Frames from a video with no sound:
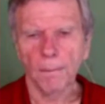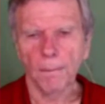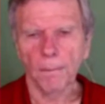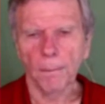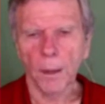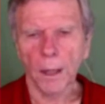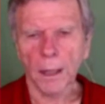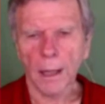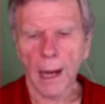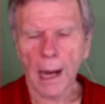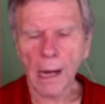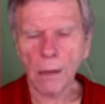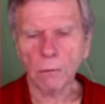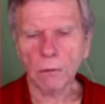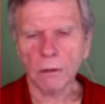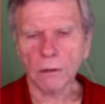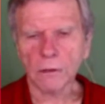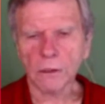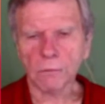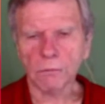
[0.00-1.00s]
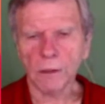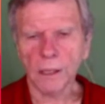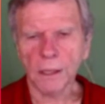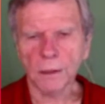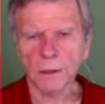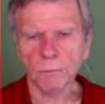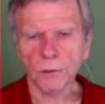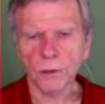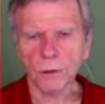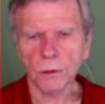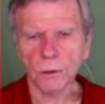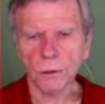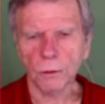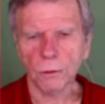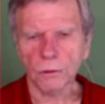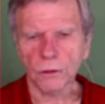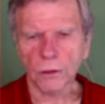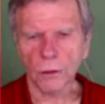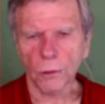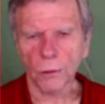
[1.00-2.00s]
but I will explain them to
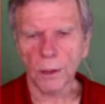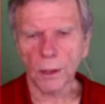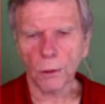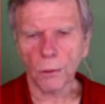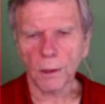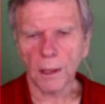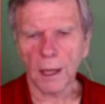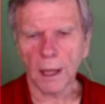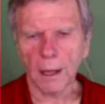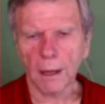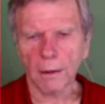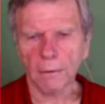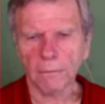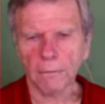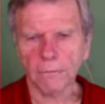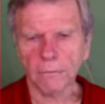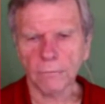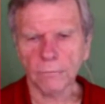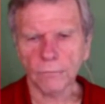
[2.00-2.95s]
you. So here we have